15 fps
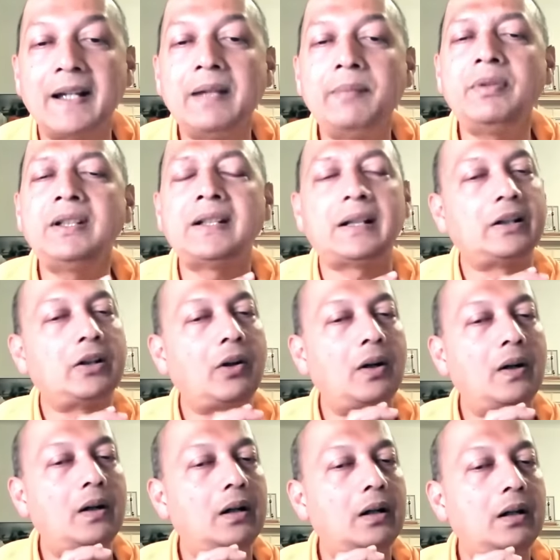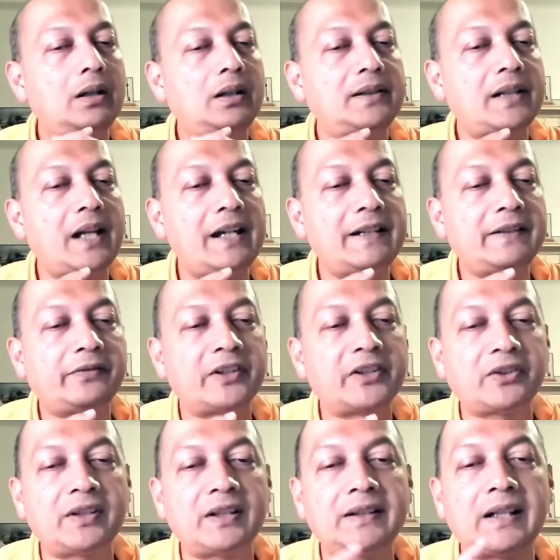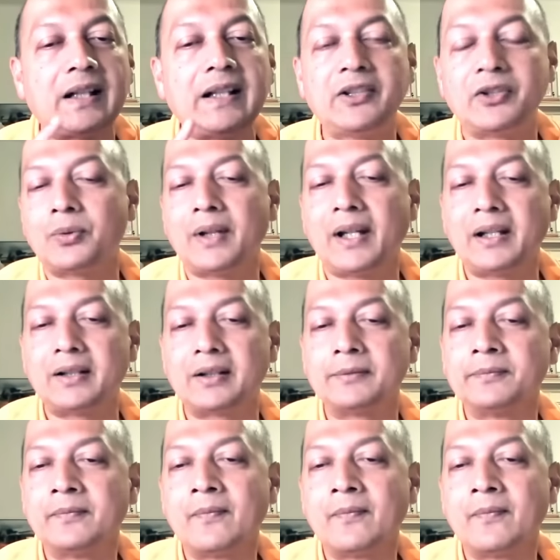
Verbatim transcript: Immediately, all desire frustrated leads to anger.